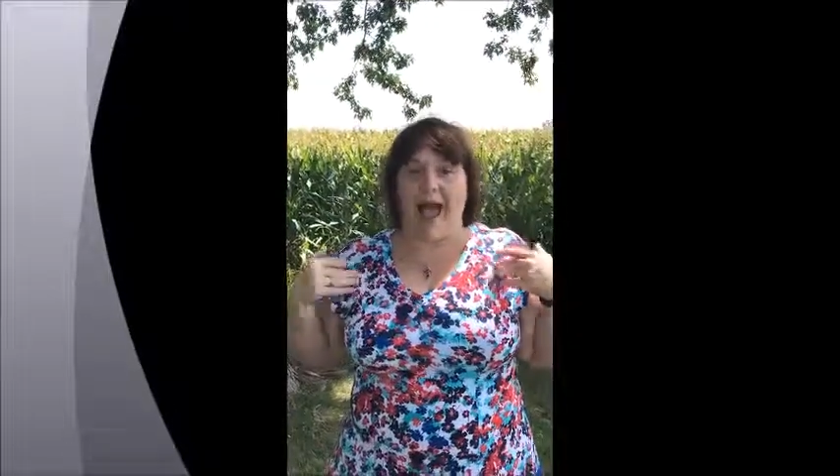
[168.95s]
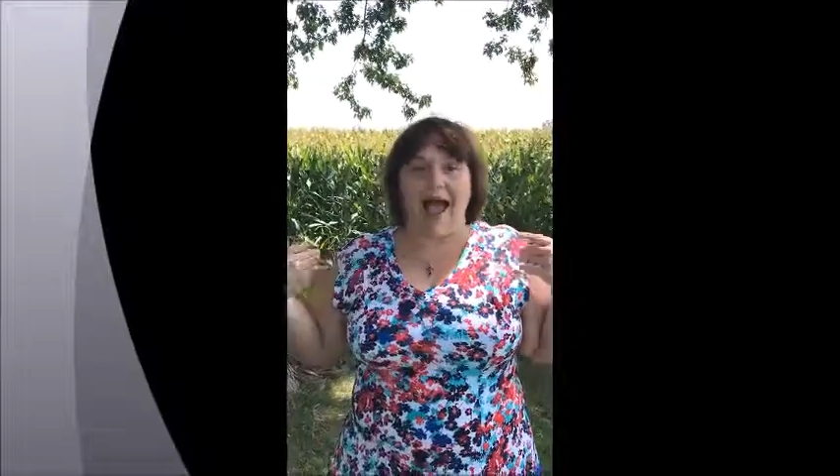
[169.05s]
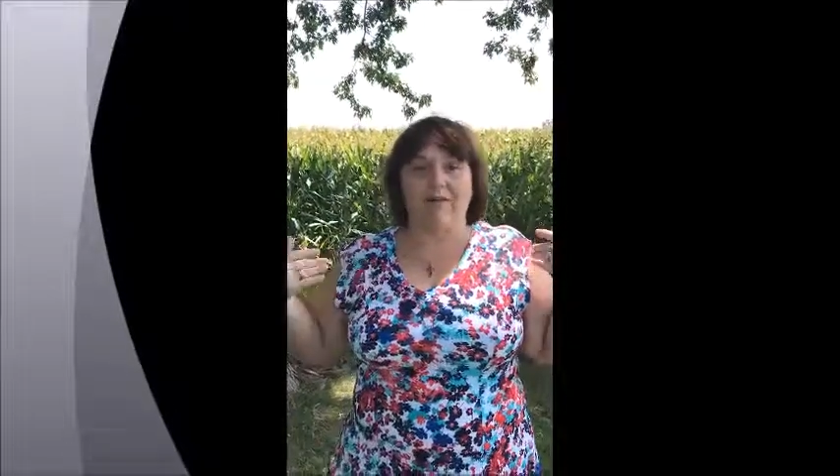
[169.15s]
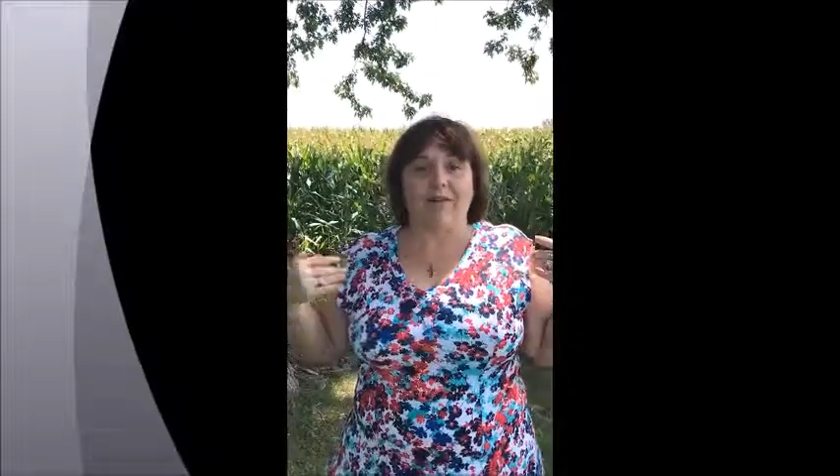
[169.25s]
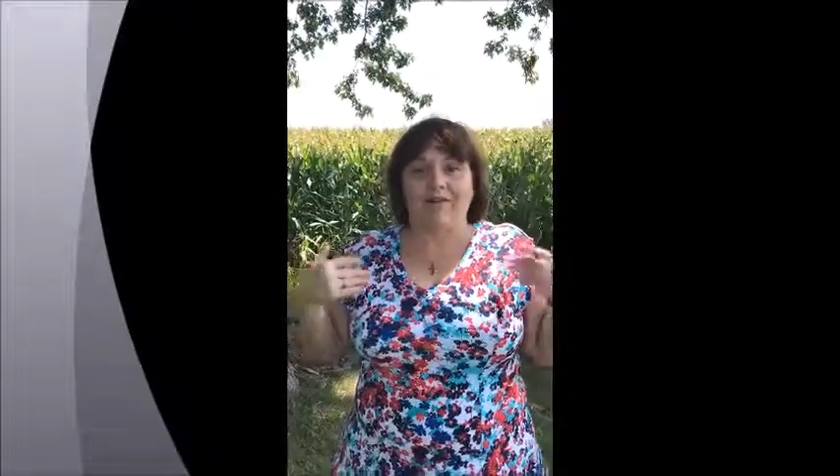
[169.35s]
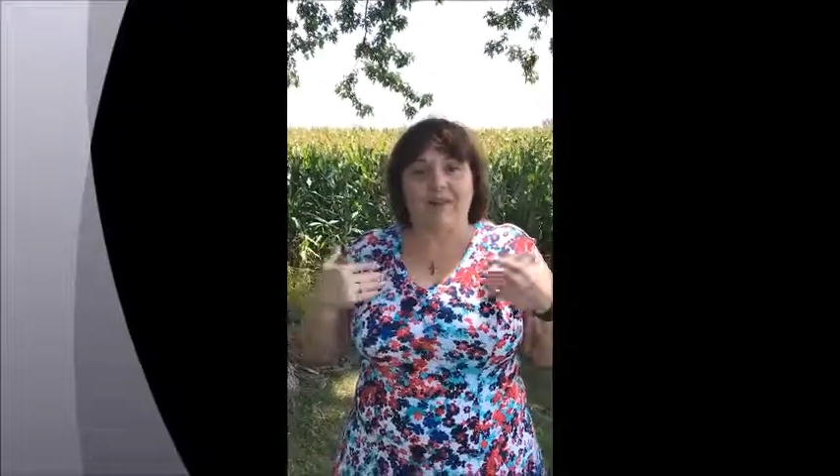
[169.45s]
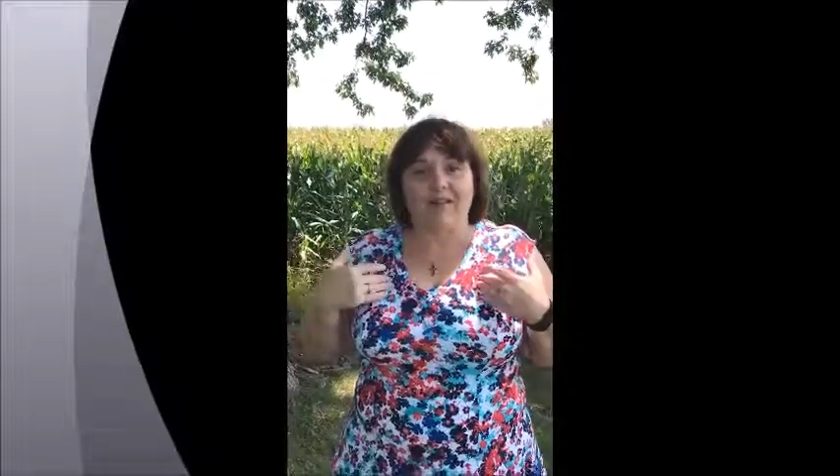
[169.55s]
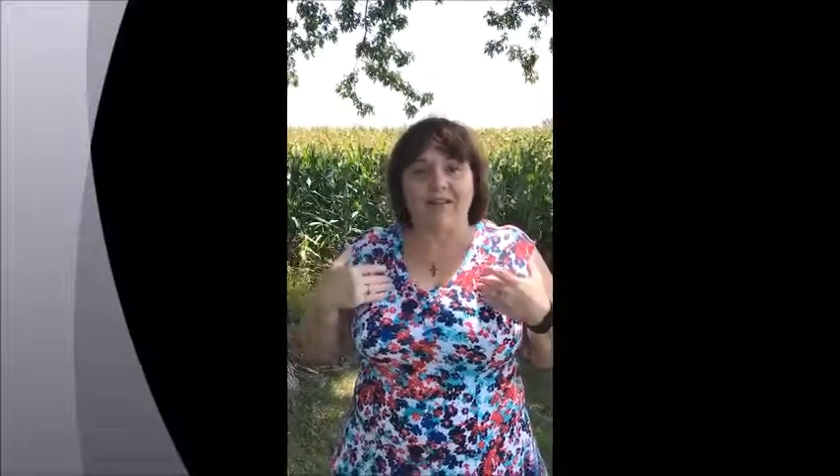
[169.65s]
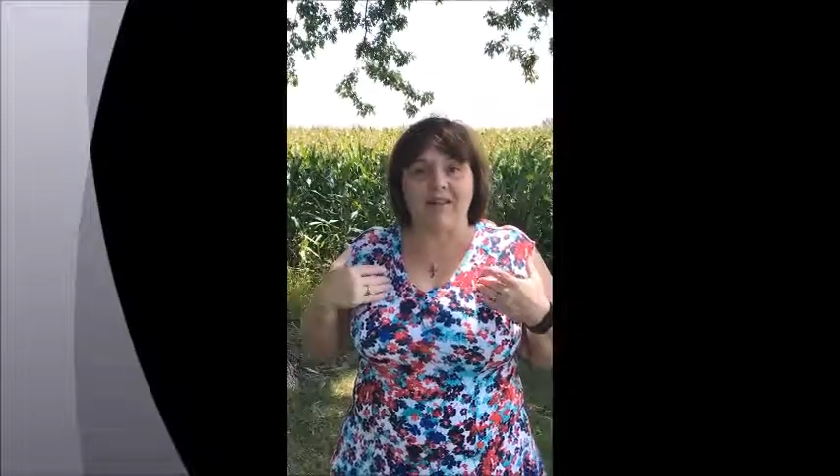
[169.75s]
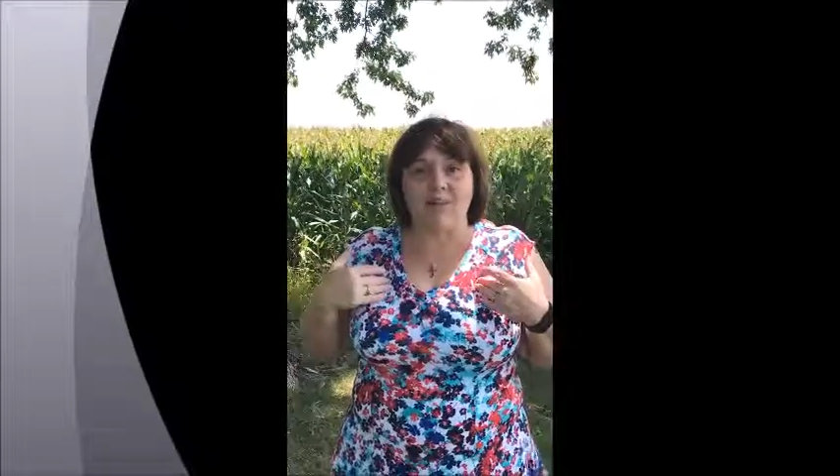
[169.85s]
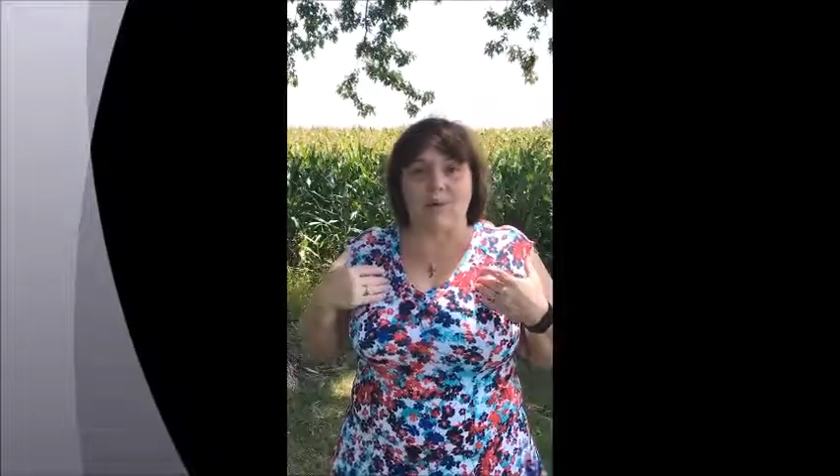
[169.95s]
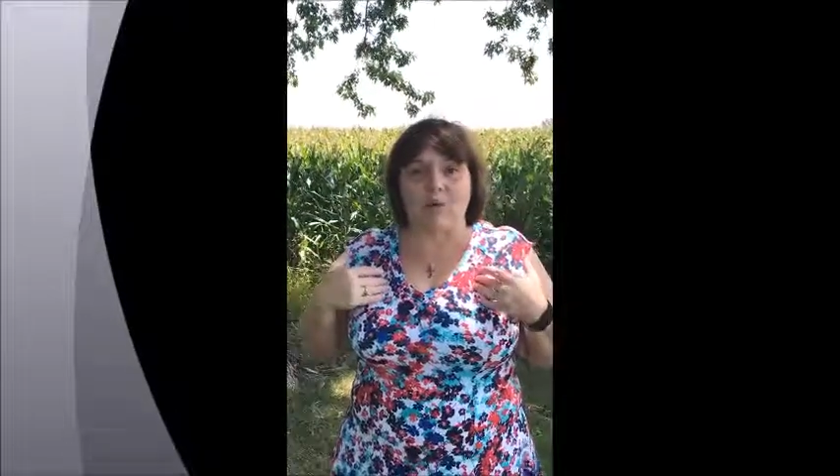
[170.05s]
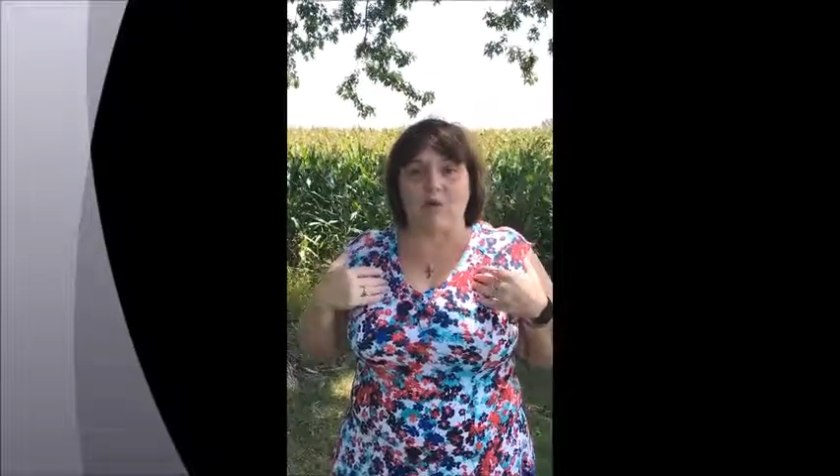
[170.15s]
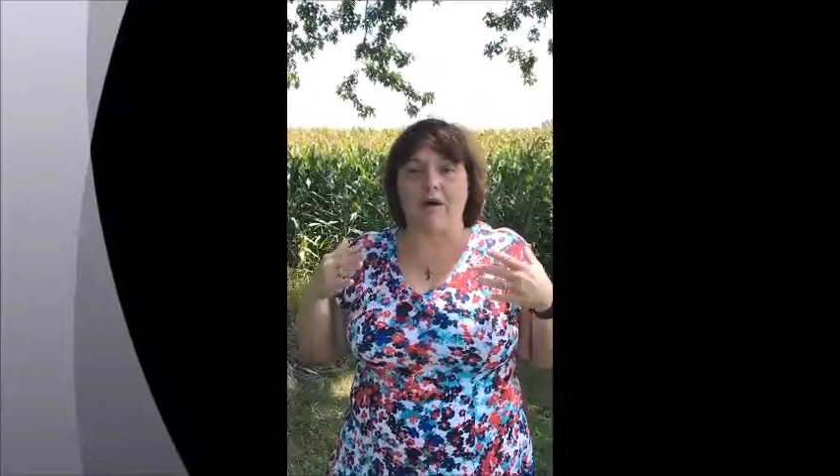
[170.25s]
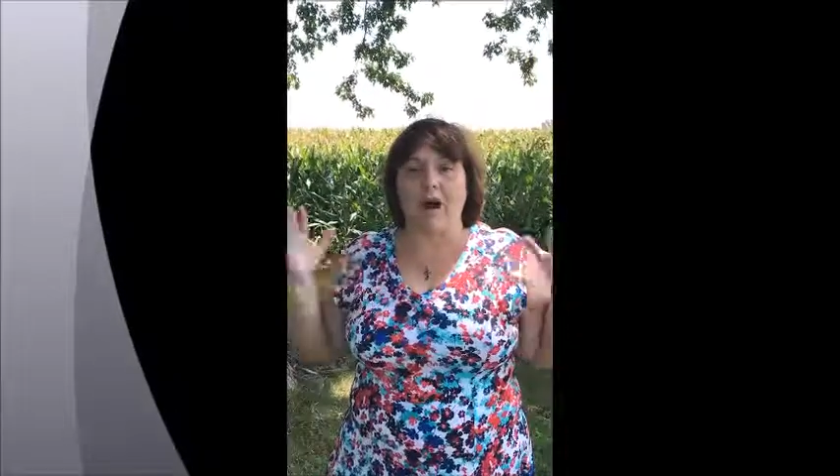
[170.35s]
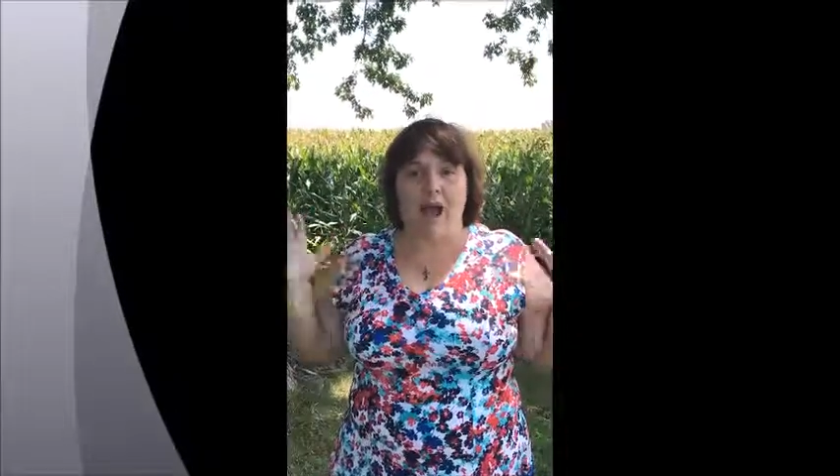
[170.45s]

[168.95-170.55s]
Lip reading: I don't even have kids in school.